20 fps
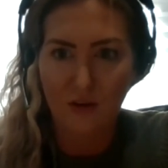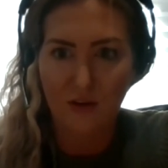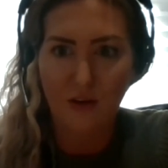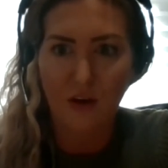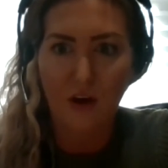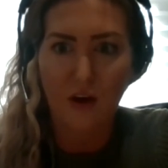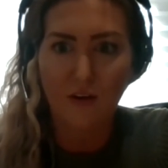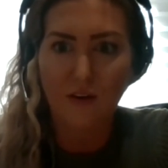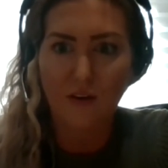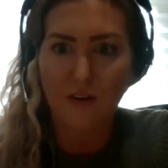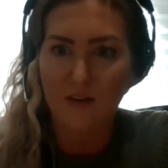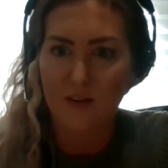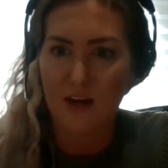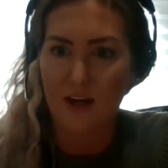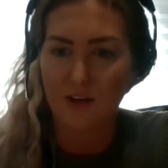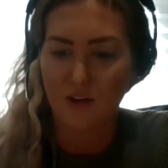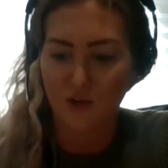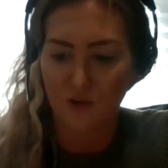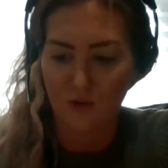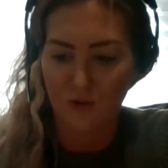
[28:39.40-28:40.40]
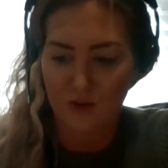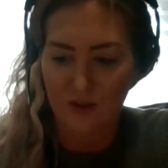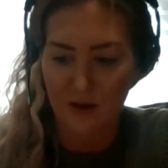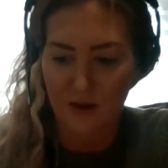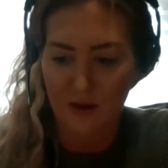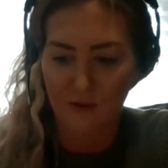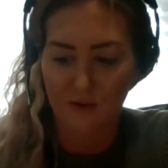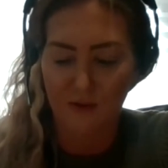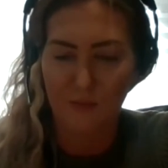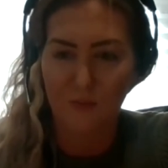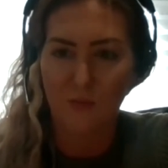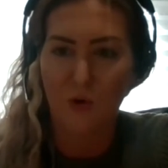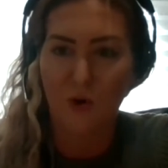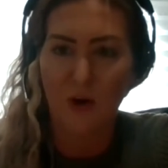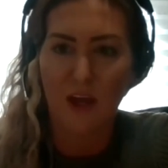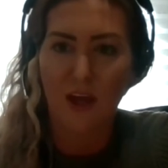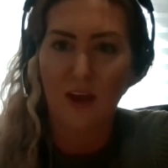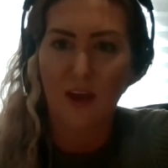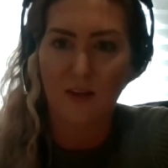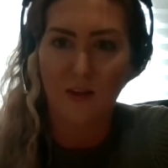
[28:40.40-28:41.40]
understand yourself and
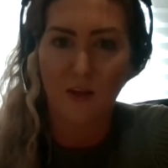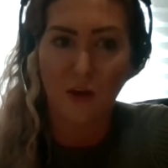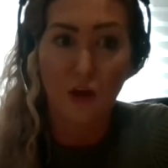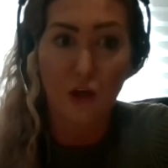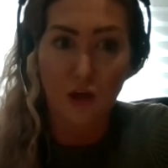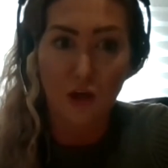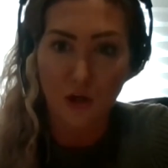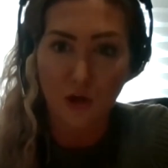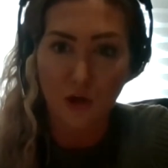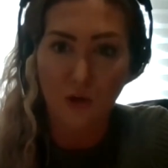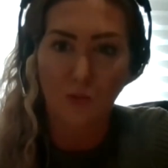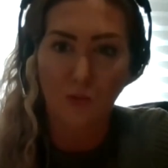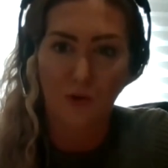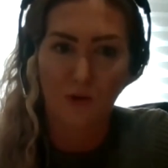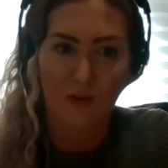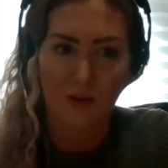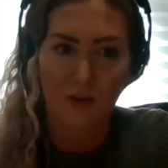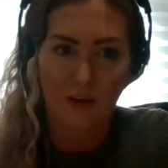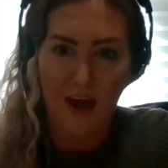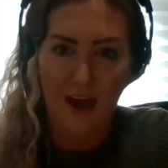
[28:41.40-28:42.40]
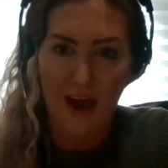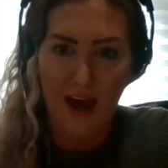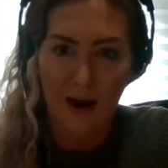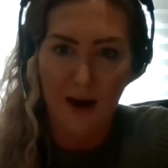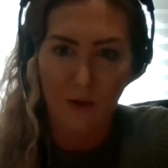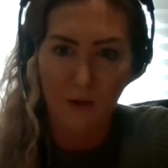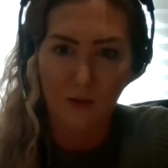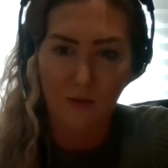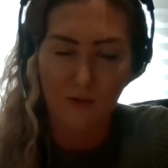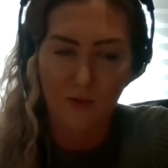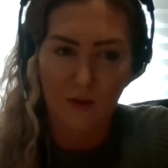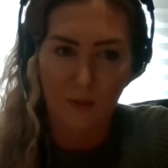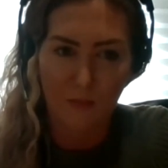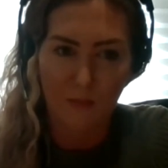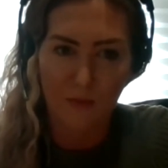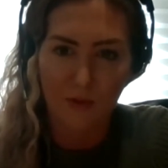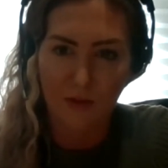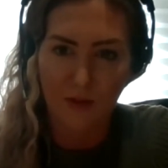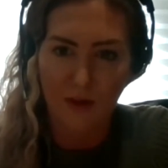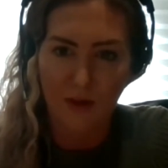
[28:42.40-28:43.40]
what it is that you want to get out of
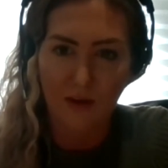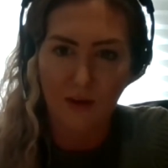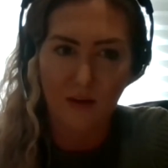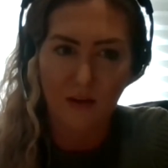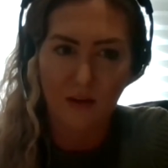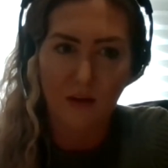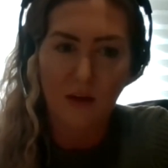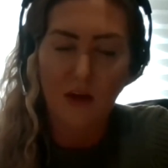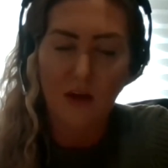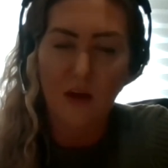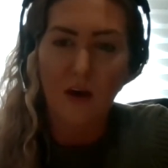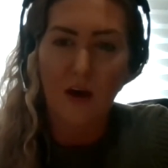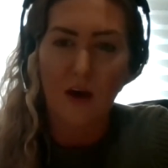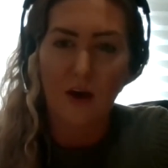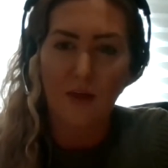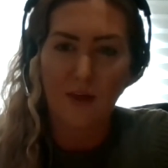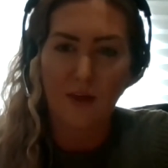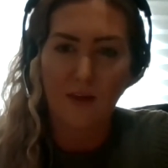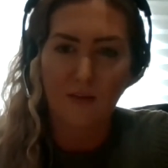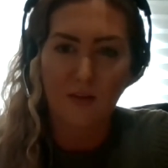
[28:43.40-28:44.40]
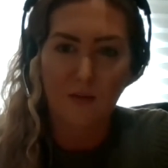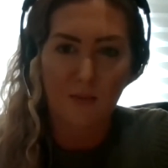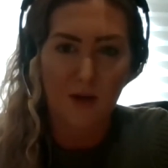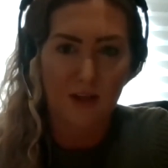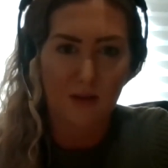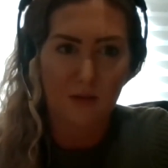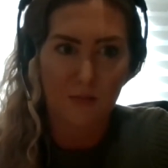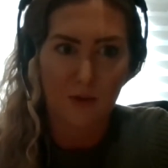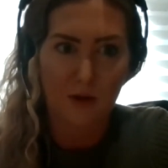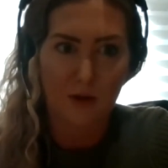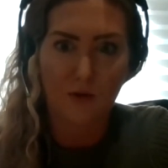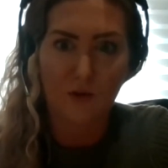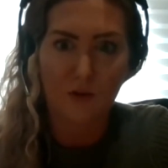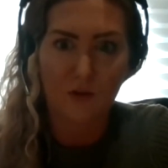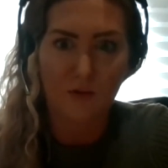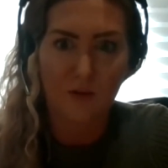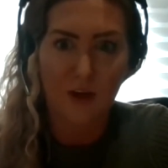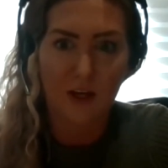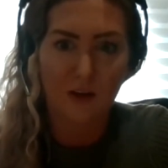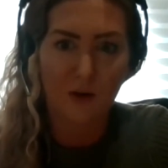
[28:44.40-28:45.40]
something. I think to make the most
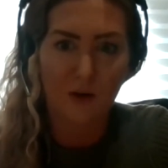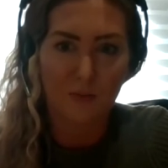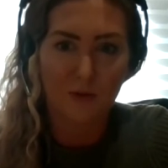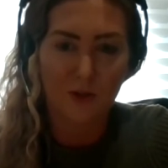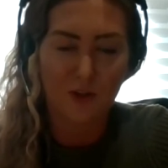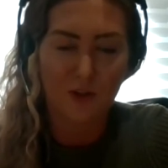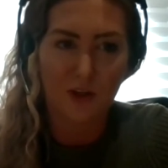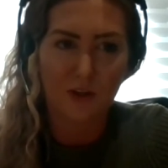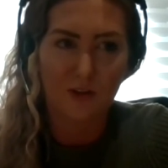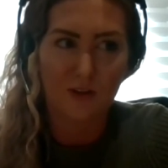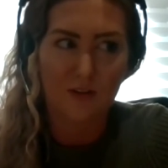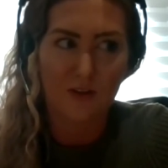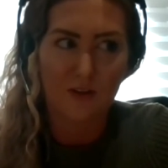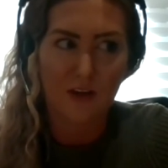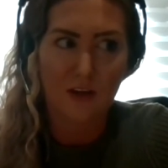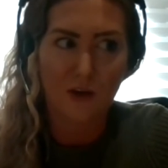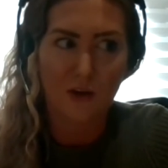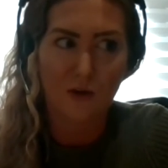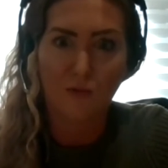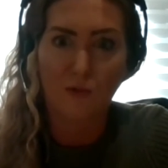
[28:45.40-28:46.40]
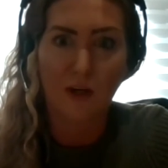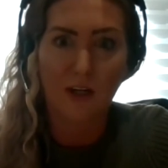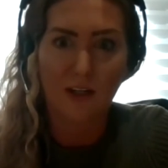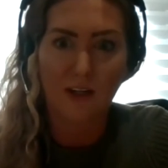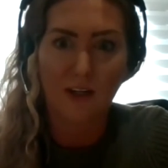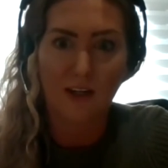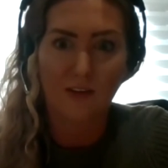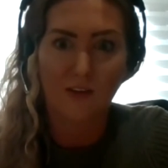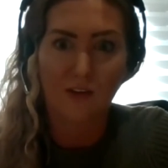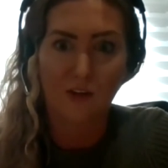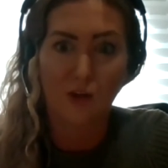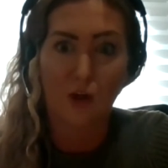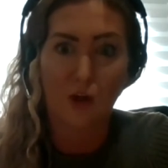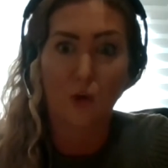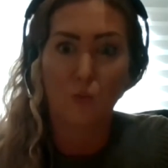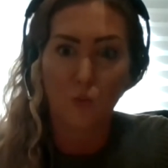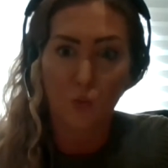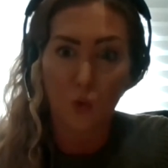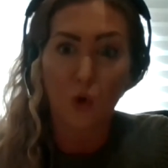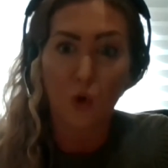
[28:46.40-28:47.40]
of any opportunity, you really need to
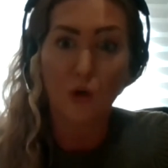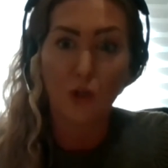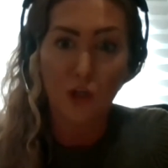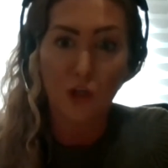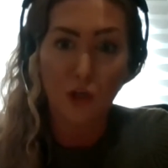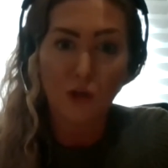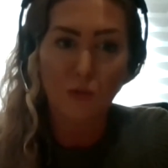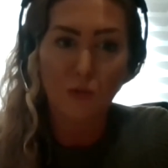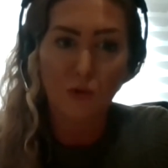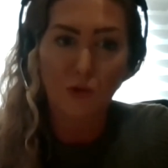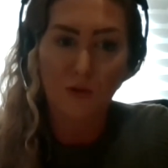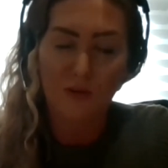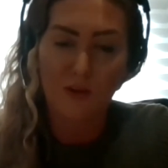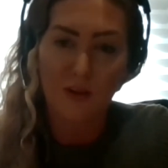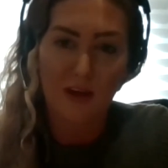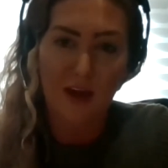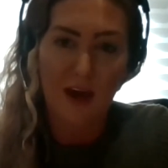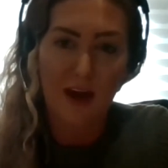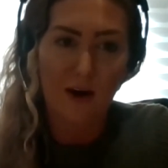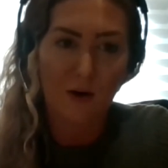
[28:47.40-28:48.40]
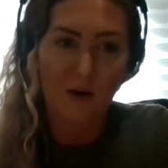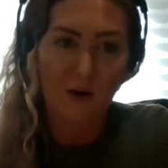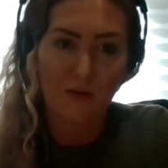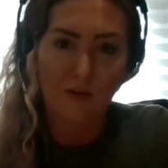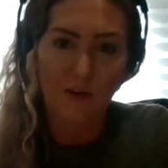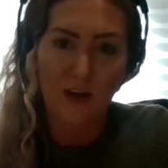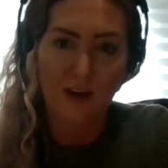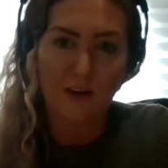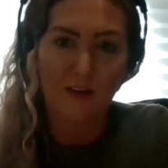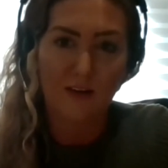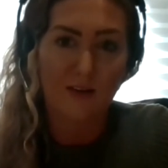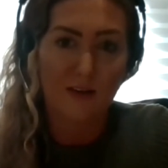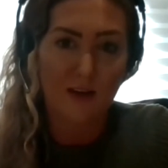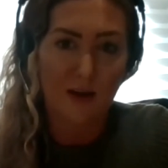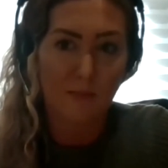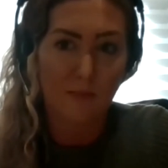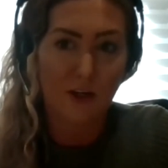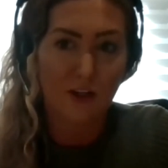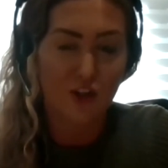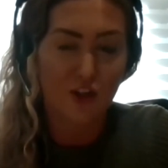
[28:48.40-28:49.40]
know what you want to get out of it and
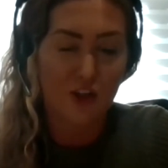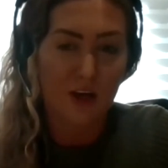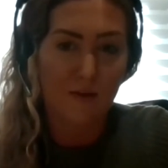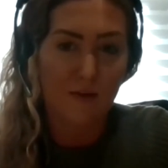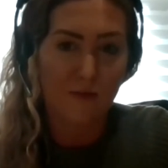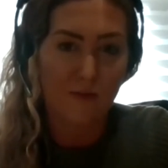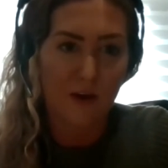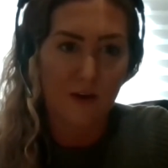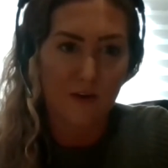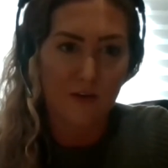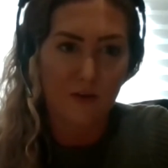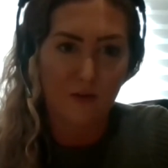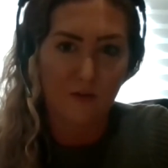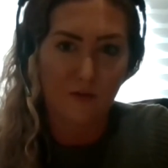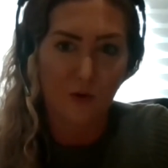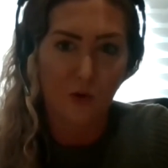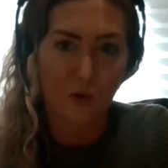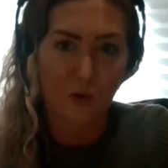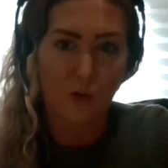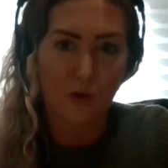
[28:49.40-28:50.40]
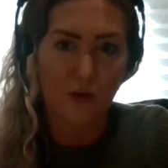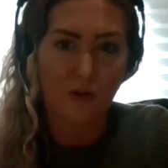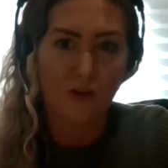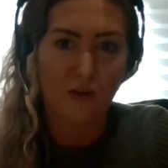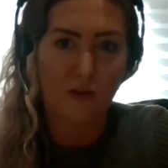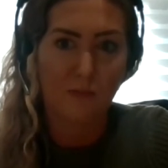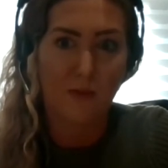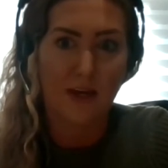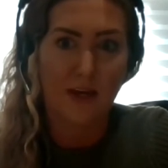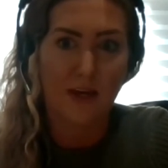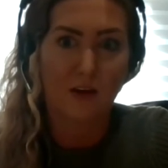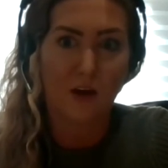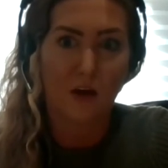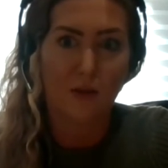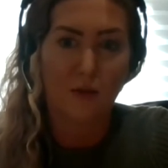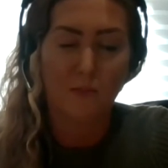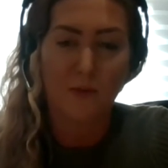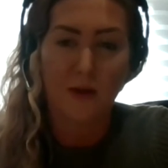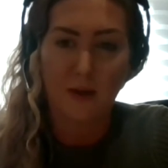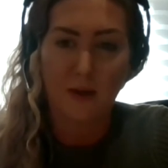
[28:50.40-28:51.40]
establish that first of all, and to make
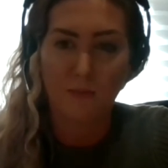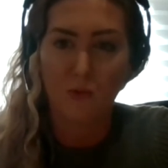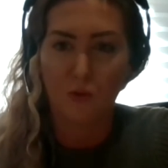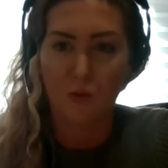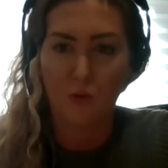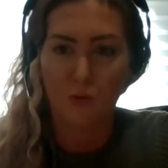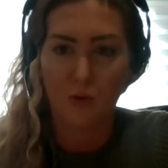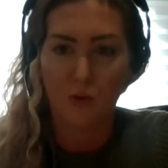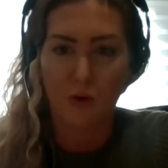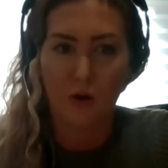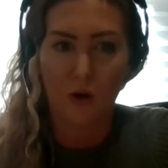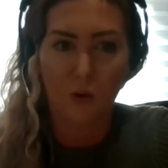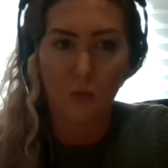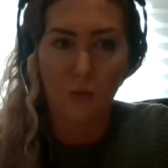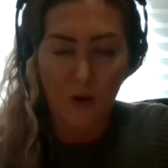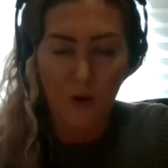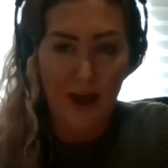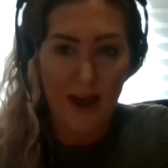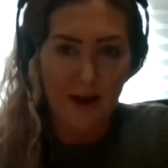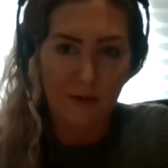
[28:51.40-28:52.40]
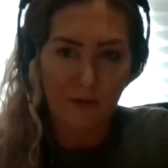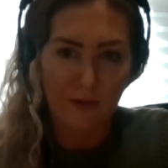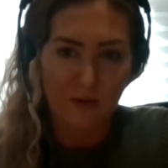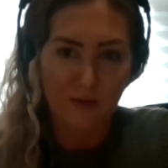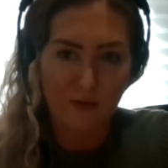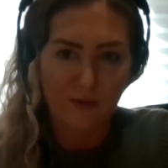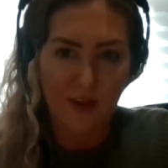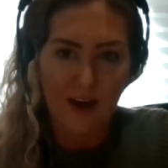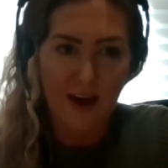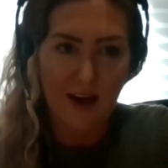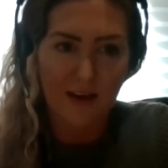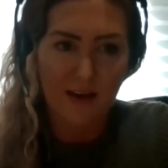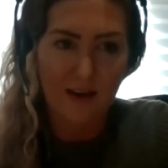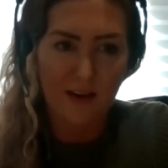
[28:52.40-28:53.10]
other people aware of that